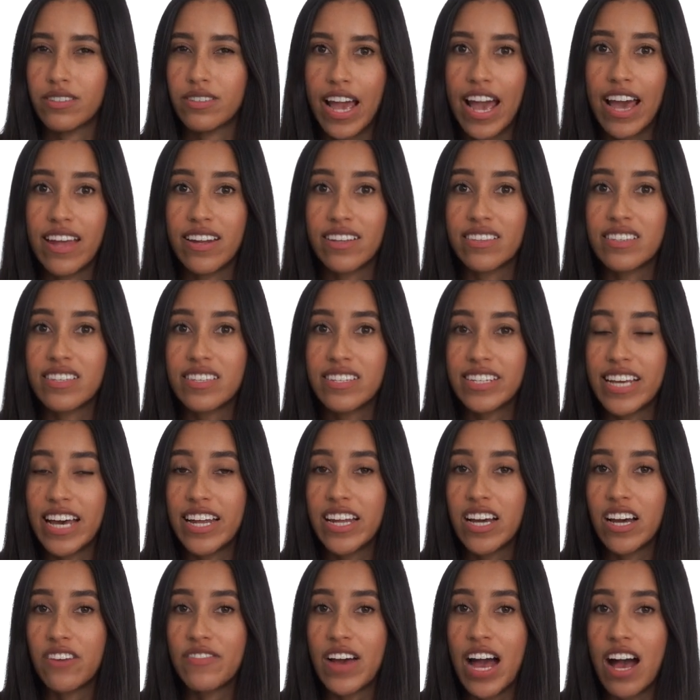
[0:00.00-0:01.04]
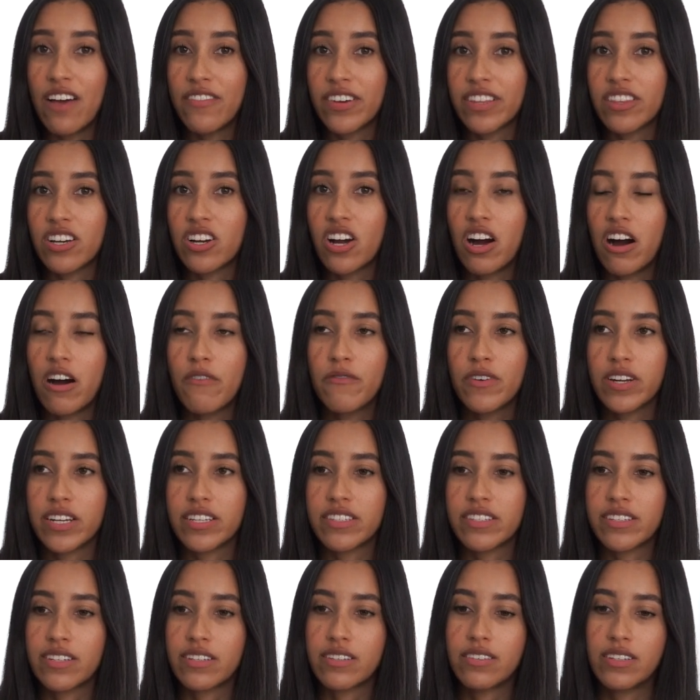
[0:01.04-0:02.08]
And instead of having the
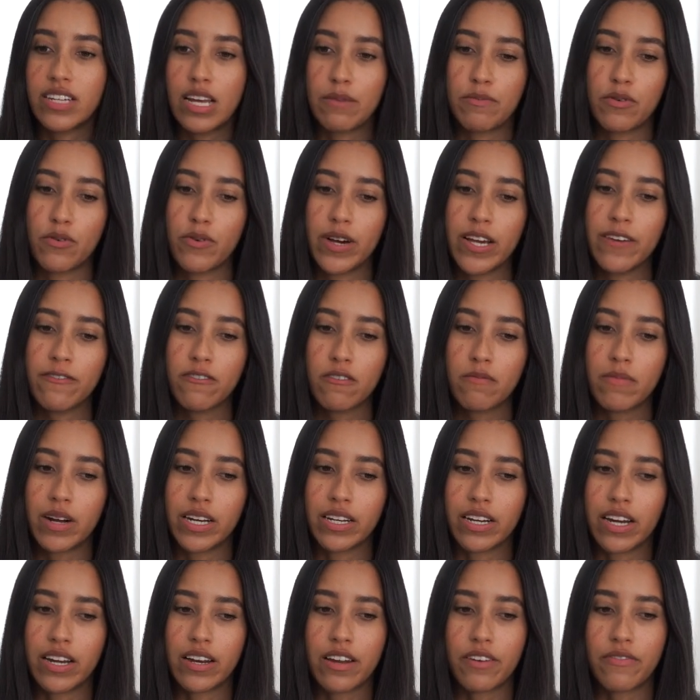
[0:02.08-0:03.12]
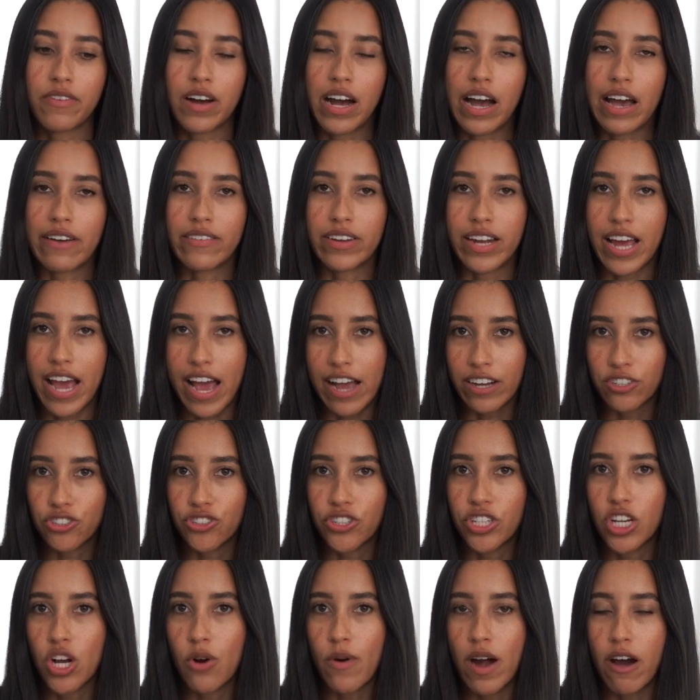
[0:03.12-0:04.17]
confidence to step away from my 9 to 5 and
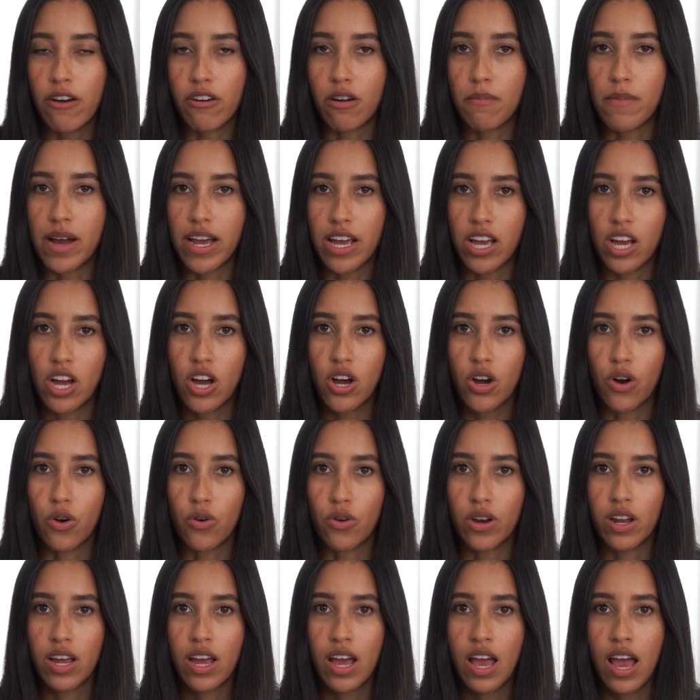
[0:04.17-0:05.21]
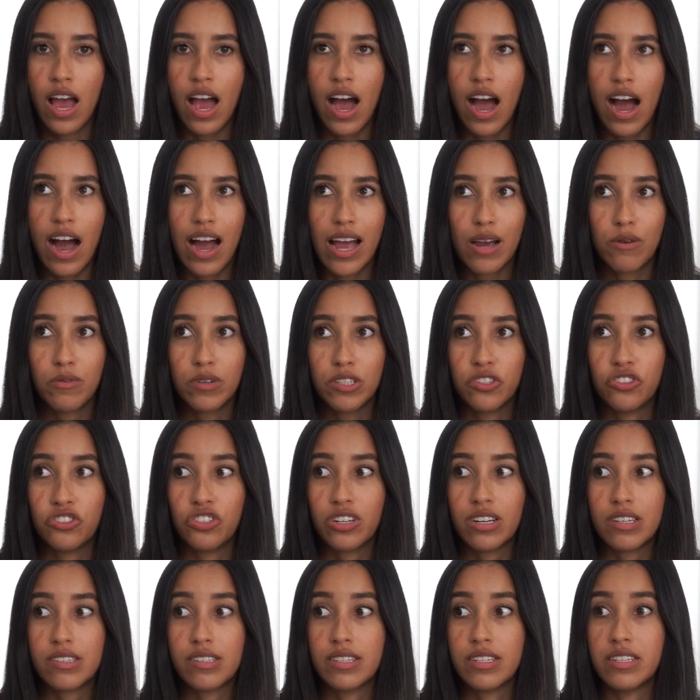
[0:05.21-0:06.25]
actually go out on my own, I would
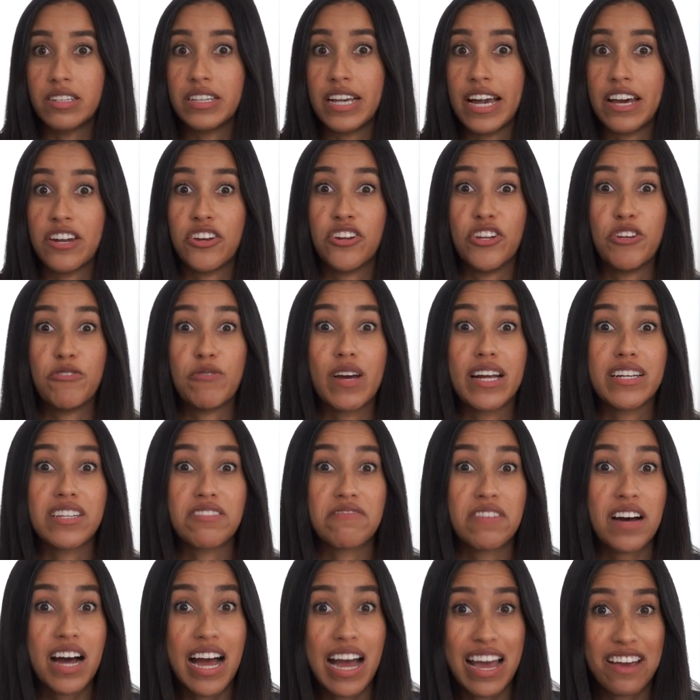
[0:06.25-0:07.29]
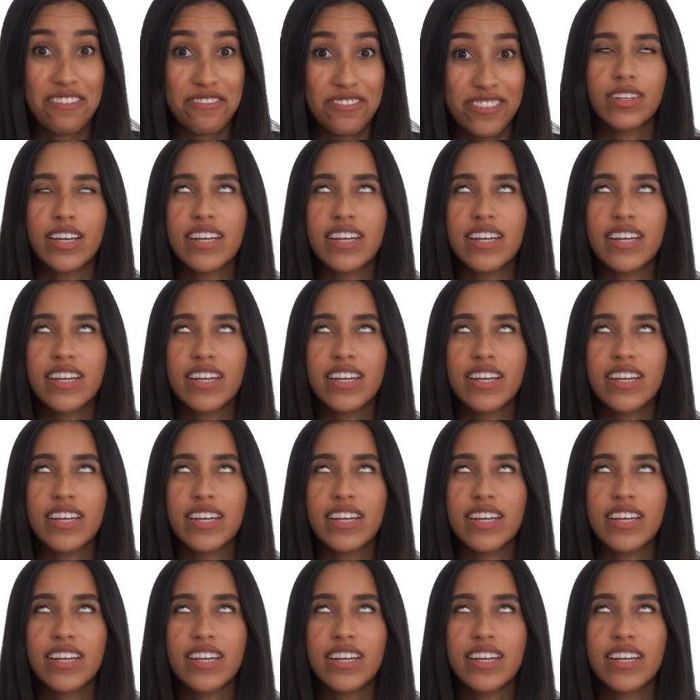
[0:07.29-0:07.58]
just get a new 9 to 5.